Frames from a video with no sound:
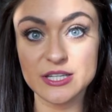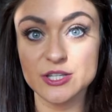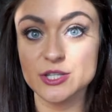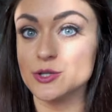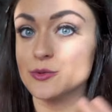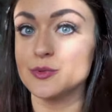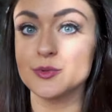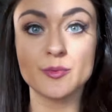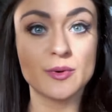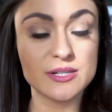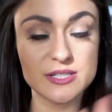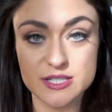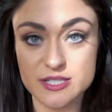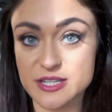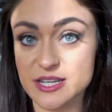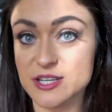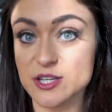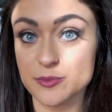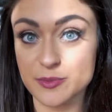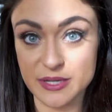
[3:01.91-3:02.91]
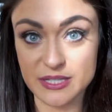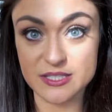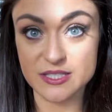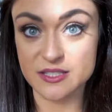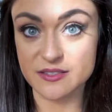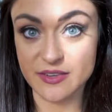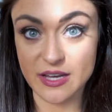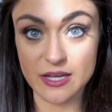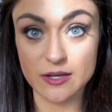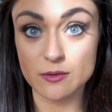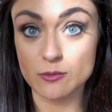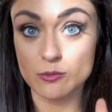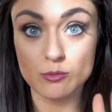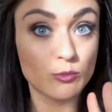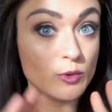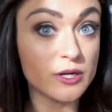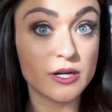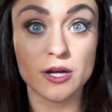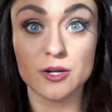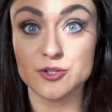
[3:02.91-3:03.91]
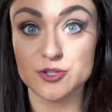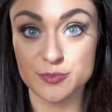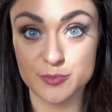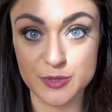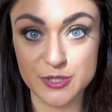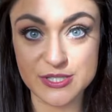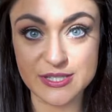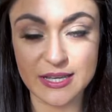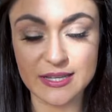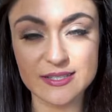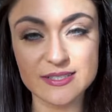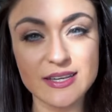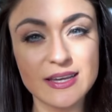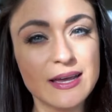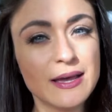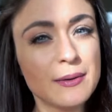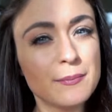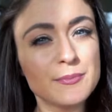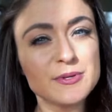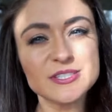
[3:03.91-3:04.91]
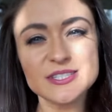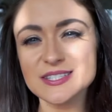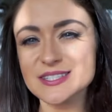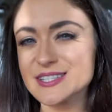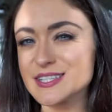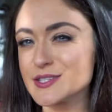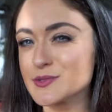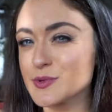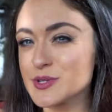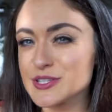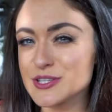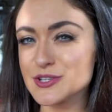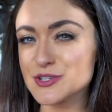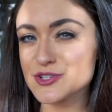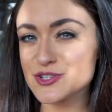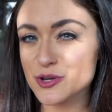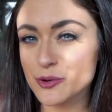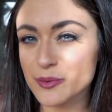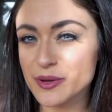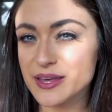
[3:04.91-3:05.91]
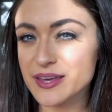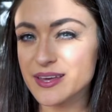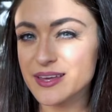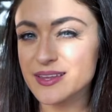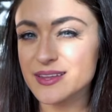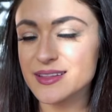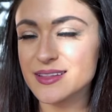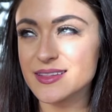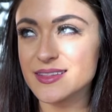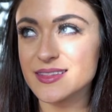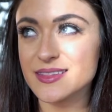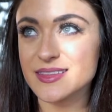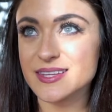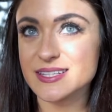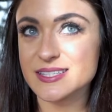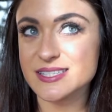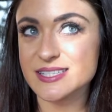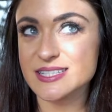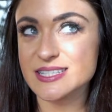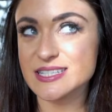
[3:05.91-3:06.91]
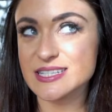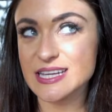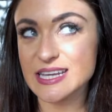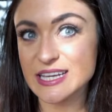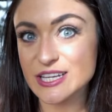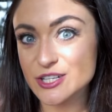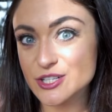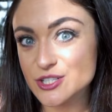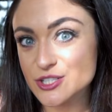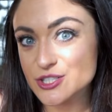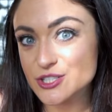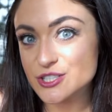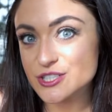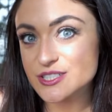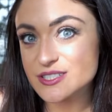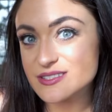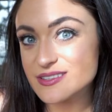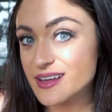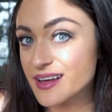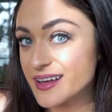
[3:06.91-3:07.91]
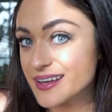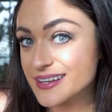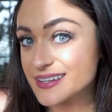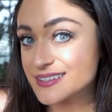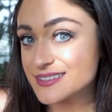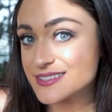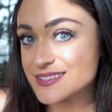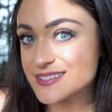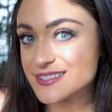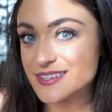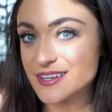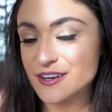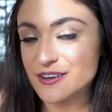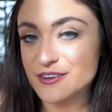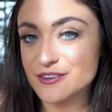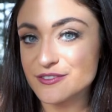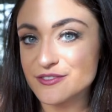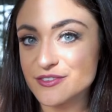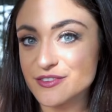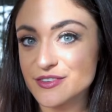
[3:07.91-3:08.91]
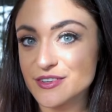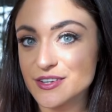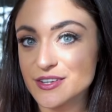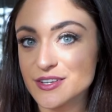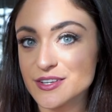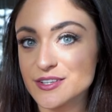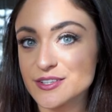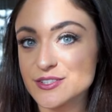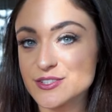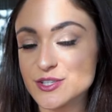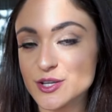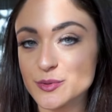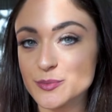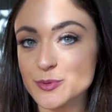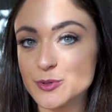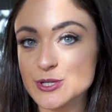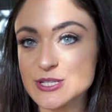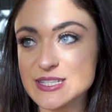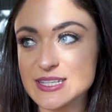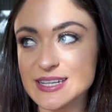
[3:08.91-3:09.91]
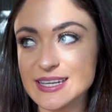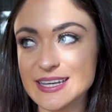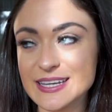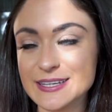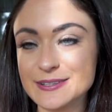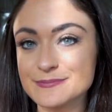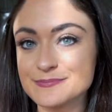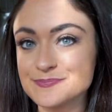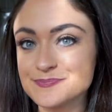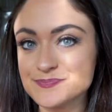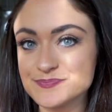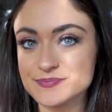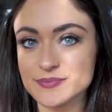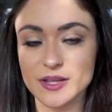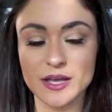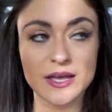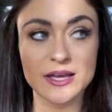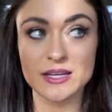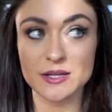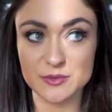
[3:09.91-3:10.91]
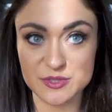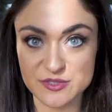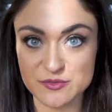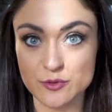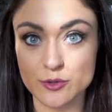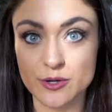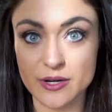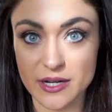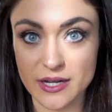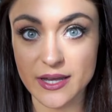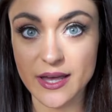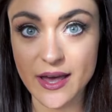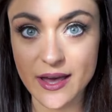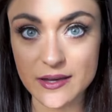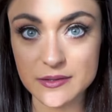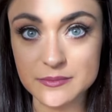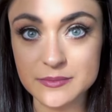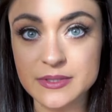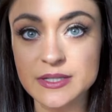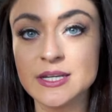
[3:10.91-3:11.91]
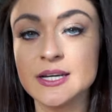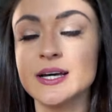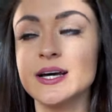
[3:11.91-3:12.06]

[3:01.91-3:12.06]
you would want to take your pig to the vet, 100%. But since this wasn't showing the standard signs of salt poisoning, and it was 4 a.m.,